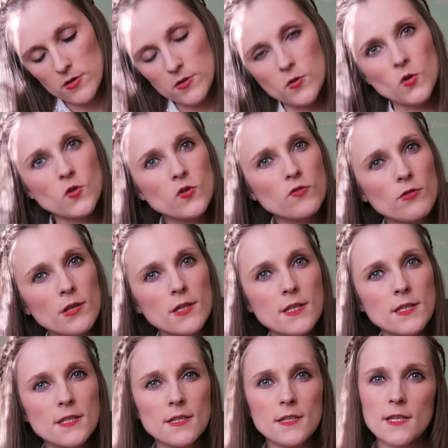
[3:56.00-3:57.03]
a new
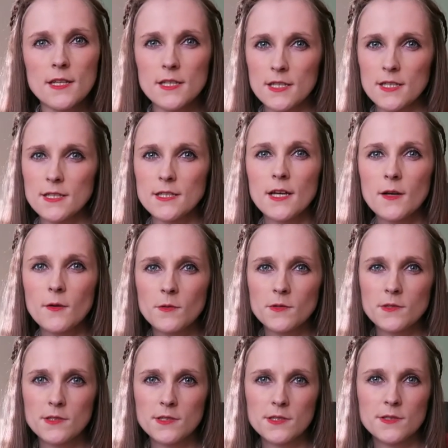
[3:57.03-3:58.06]
trend that is out.